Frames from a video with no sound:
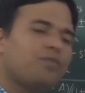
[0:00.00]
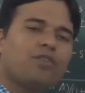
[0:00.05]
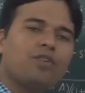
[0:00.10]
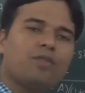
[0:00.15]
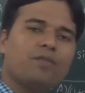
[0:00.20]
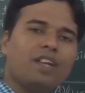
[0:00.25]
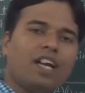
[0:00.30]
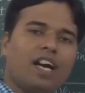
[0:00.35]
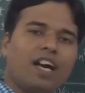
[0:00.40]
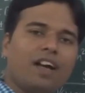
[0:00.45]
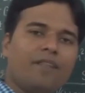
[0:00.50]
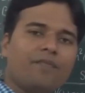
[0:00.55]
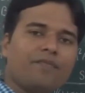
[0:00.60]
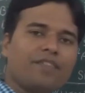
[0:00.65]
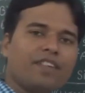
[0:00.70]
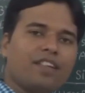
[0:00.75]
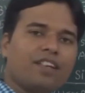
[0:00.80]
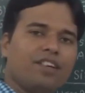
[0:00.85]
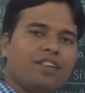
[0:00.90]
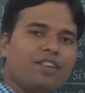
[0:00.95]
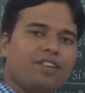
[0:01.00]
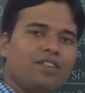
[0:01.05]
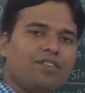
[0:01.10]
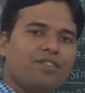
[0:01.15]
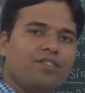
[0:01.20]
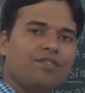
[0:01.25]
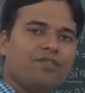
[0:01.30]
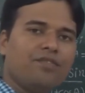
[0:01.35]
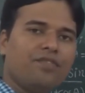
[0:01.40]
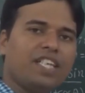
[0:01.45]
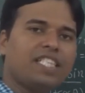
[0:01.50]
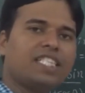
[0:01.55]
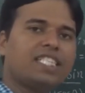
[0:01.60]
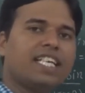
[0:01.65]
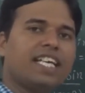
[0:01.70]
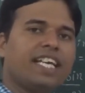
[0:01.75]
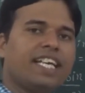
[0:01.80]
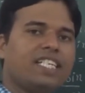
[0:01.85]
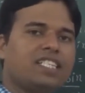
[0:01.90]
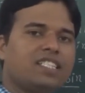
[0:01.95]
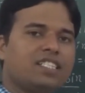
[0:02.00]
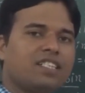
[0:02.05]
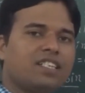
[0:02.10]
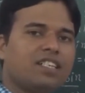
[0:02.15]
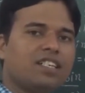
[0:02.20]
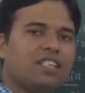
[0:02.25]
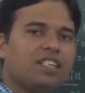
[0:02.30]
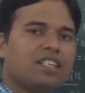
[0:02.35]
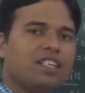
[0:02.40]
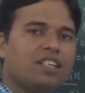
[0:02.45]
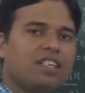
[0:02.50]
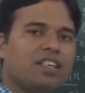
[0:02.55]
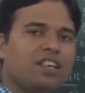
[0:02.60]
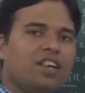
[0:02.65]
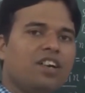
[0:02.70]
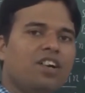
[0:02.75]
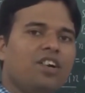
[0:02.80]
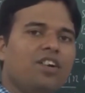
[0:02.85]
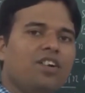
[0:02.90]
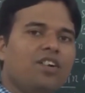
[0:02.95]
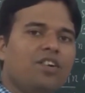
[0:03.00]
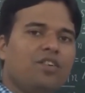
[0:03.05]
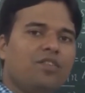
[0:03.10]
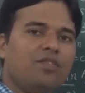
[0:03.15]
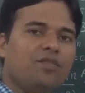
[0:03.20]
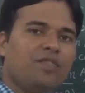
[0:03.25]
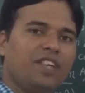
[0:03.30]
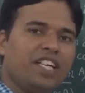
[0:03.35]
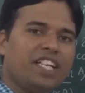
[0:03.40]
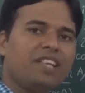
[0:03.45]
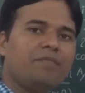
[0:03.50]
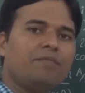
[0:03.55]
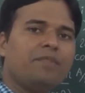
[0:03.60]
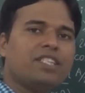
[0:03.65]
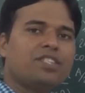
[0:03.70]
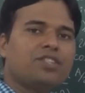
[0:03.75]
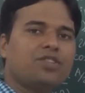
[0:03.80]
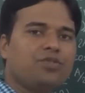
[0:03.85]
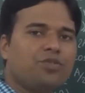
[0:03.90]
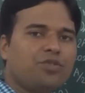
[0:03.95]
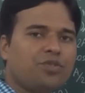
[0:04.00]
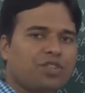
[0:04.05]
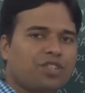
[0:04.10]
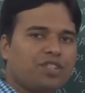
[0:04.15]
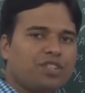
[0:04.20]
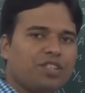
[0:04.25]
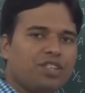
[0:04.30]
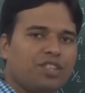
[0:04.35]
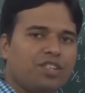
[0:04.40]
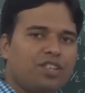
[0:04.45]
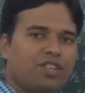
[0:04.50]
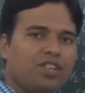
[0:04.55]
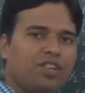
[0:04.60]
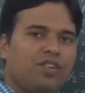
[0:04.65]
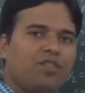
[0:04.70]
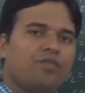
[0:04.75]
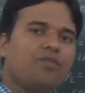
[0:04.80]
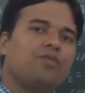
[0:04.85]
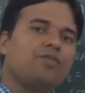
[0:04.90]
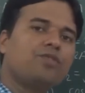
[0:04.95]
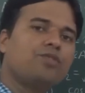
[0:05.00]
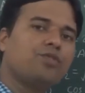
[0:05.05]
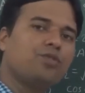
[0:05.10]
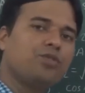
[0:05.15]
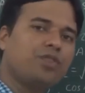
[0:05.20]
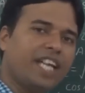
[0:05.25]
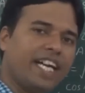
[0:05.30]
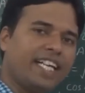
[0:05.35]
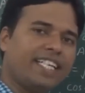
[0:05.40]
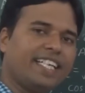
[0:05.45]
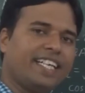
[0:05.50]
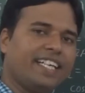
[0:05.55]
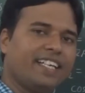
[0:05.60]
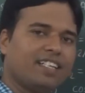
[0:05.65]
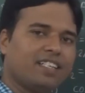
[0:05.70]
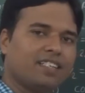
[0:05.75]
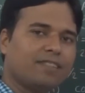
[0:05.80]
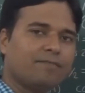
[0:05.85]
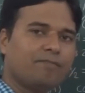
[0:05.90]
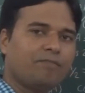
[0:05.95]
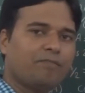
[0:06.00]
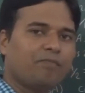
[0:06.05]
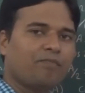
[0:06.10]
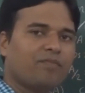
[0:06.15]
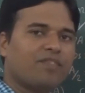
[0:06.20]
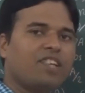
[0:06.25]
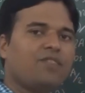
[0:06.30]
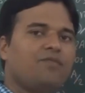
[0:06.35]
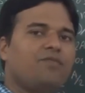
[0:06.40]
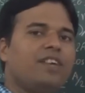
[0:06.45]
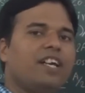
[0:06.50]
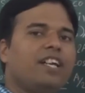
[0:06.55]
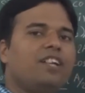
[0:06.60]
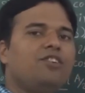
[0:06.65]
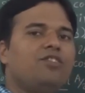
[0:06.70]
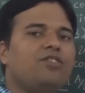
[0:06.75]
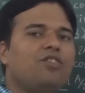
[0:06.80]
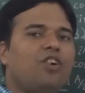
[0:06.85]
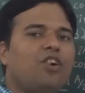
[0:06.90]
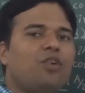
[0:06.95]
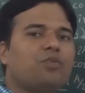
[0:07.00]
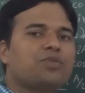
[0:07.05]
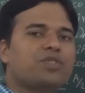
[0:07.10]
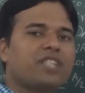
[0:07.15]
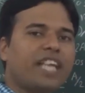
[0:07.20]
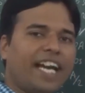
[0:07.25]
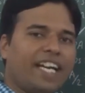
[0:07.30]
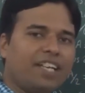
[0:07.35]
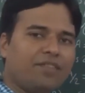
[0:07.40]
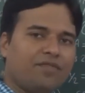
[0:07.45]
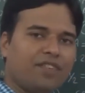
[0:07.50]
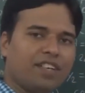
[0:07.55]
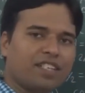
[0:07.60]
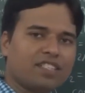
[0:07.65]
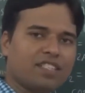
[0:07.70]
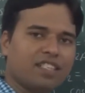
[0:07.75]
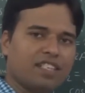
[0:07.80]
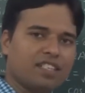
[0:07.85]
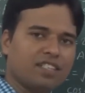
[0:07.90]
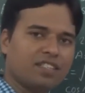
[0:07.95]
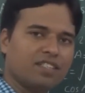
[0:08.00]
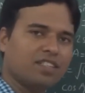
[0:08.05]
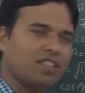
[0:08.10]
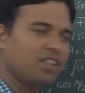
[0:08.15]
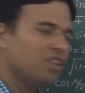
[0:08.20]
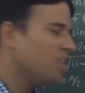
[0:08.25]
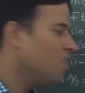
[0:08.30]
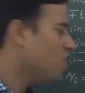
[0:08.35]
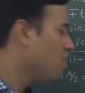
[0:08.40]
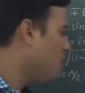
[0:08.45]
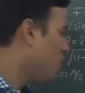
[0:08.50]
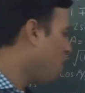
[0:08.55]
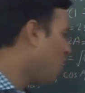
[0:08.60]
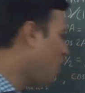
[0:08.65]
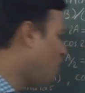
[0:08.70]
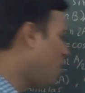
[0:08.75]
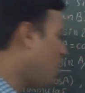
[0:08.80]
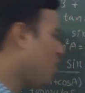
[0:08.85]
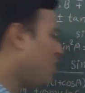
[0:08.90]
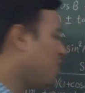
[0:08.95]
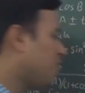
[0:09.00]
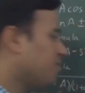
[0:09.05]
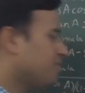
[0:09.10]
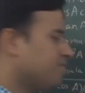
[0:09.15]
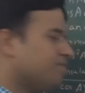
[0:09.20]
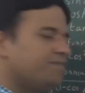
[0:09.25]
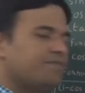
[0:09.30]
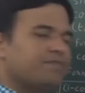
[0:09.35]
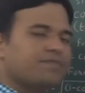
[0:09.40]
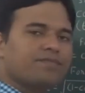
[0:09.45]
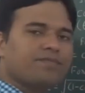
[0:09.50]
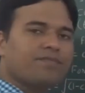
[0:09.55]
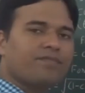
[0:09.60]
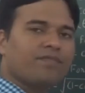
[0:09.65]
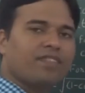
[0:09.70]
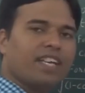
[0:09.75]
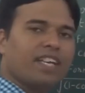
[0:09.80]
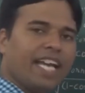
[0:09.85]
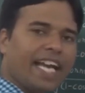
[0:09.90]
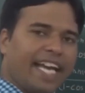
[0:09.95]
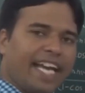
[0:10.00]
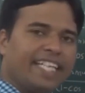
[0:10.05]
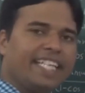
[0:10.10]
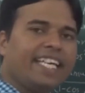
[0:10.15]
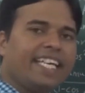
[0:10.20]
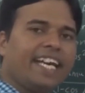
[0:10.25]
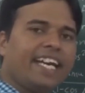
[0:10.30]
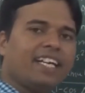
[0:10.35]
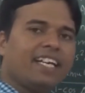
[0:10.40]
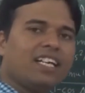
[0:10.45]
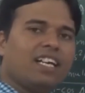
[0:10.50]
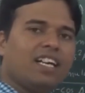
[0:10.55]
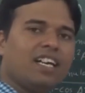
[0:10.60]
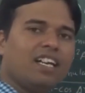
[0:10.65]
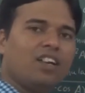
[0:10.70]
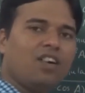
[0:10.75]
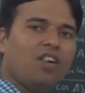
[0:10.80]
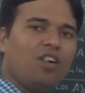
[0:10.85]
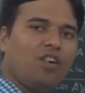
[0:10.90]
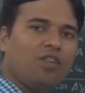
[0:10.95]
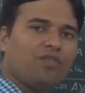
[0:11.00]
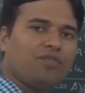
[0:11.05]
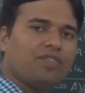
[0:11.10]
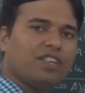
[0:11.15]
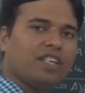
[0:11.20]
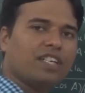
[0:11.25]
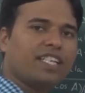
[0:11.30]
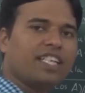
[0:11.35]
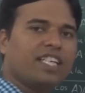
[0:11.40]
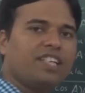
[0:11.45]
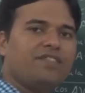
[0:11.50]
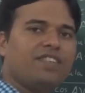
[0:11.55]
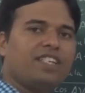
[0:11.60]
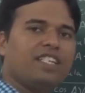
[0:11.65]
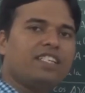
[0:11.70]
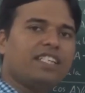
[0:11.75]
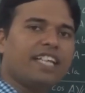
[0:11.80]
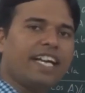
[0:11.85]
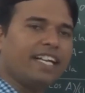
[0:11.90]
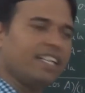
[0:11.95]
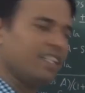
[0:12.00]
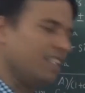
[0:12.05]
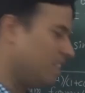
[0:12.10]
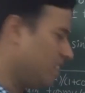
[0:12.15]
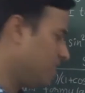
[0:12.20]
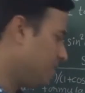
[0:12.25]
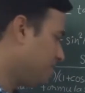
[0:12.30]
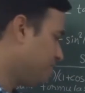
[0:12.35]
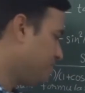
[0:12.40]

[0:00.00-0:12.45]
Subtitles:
formula which is very much used to getting the value of sine function of any angle of a given triangle.